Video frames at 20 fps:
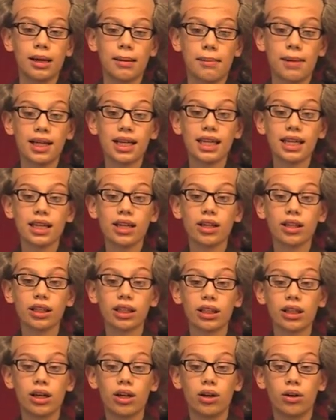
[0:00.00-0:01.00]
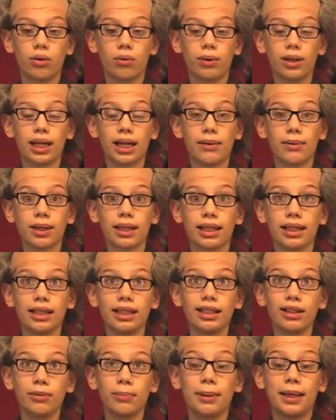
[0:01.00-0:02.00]
Many years ago, when I was a
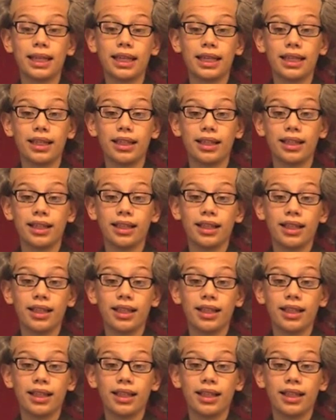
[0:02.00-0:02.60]
little piggy,